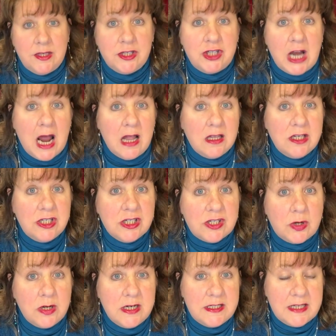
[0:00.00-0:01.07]
The challenge is
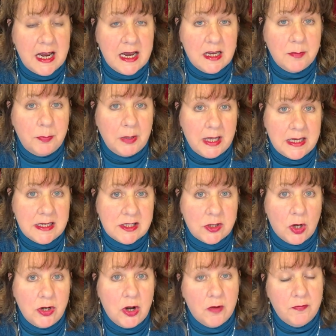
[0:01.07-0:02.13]
gonna take place
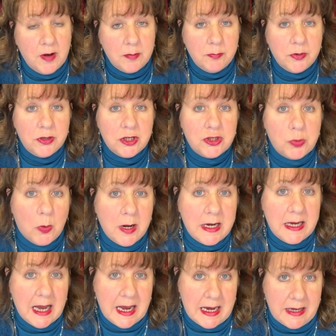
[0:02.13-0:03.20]
on November the
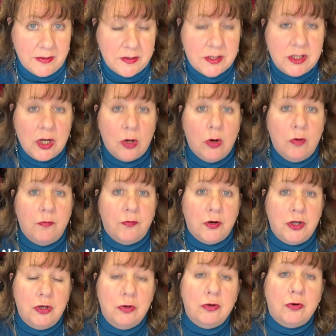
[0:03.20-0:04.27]
28th. So for
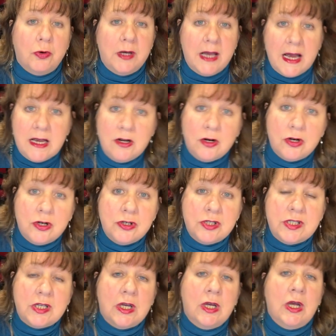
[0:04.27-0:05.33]
you
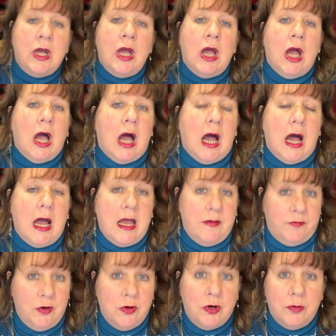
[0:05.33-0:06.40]
creators, uh,
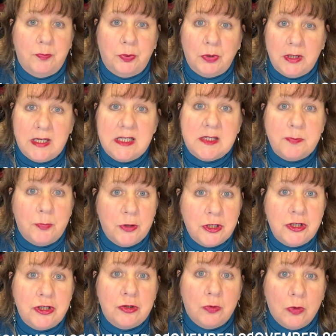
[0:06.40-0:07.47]
if you could please
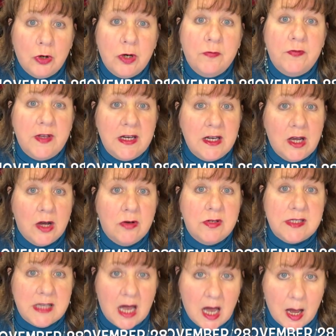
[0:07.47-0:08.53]
put your
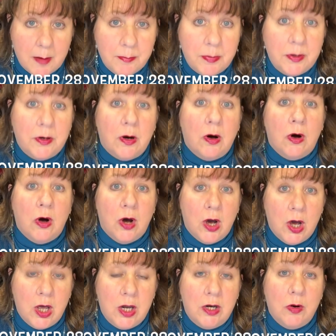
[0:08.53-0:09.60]
videos up
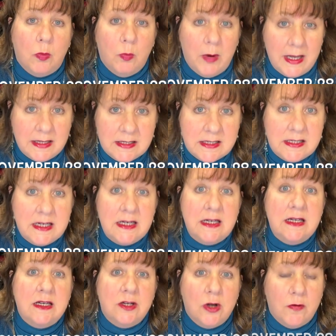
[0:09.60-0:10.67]
on
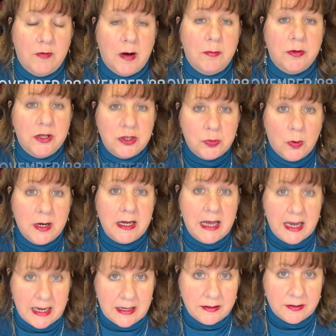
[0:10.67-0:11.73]
Wednesday, November the
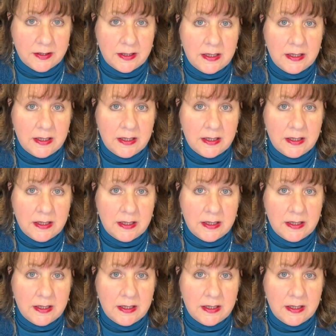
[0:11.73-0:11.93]
28th.